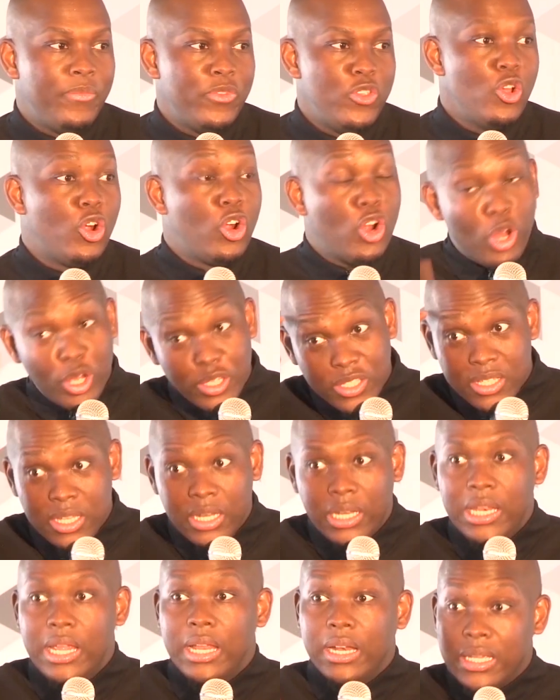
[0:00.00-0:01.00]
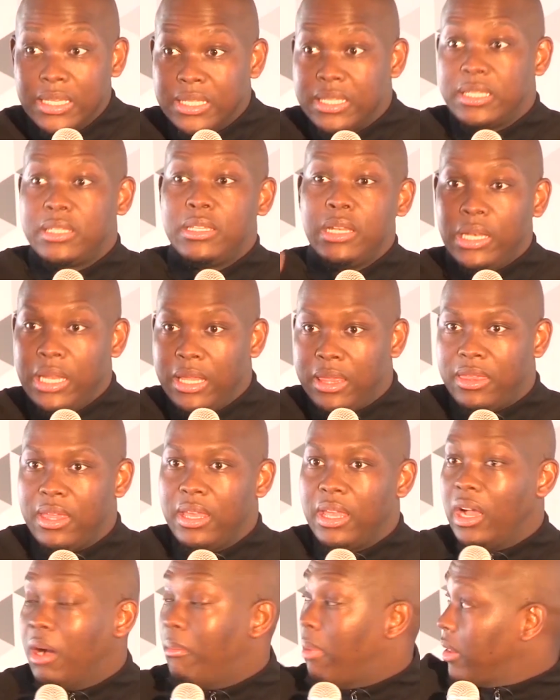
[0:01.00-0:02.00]
You're constantly and consistently
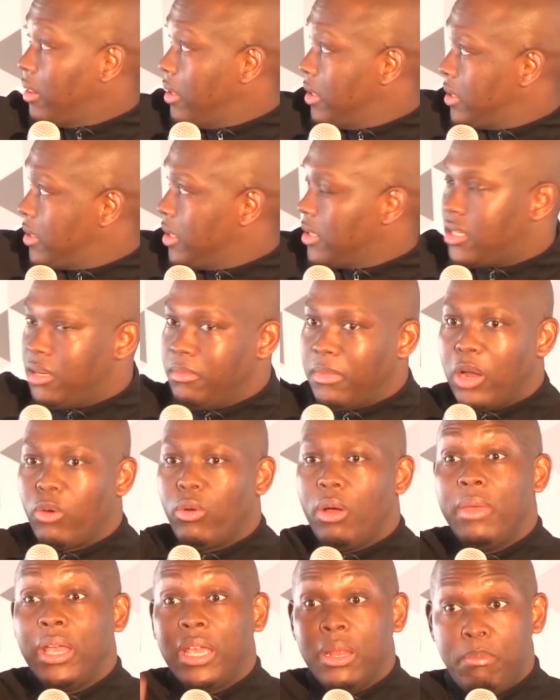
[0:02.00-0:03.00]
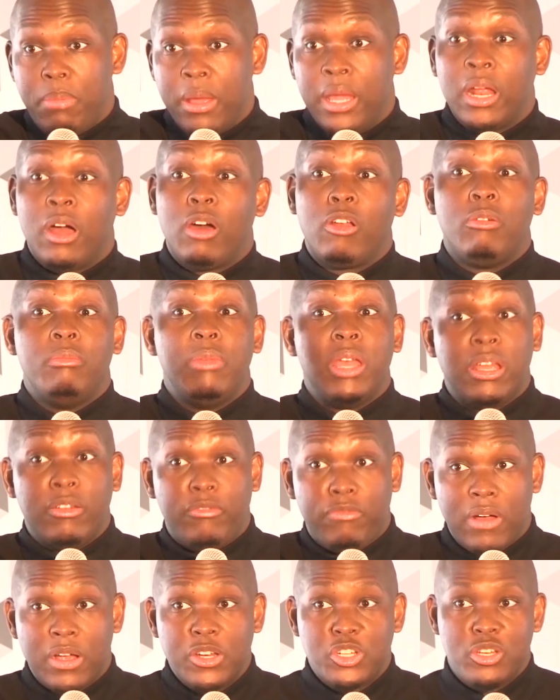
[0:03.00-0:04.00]
thinking about this system. How do I make it better? How do I make
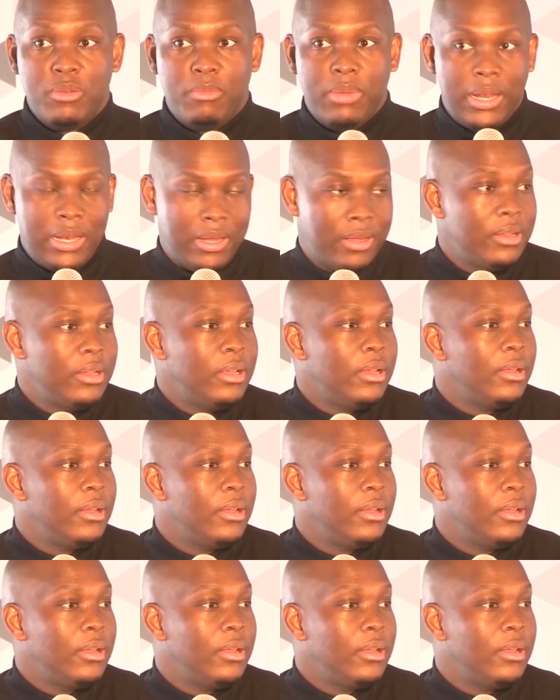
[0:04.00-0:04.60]
it function better?